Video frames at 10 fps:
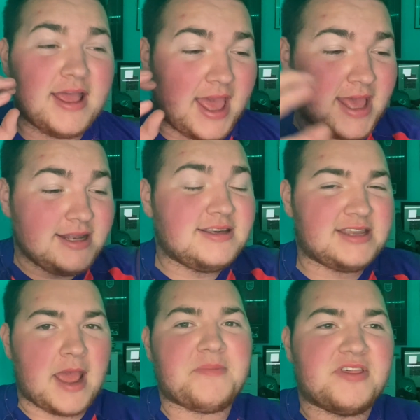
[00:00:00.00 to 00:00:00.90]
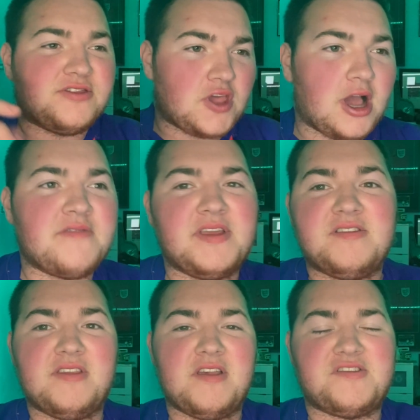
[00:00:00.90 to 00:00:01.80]
in-depth and dive
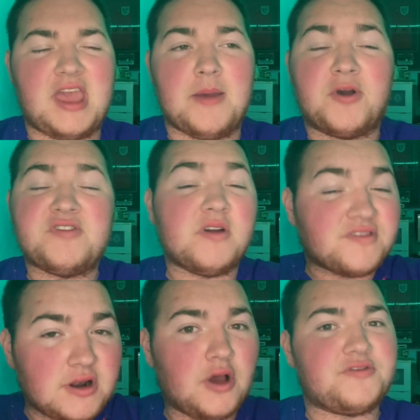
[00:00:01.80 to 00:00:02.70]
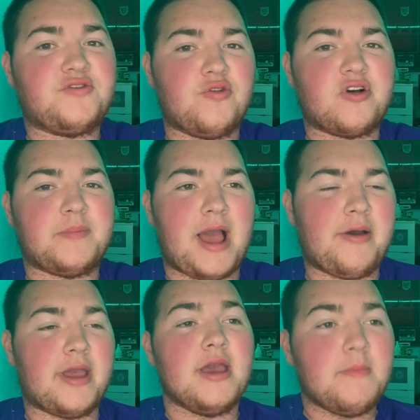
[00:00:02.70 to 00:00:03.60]
into this kit because there is a lot to talk about it.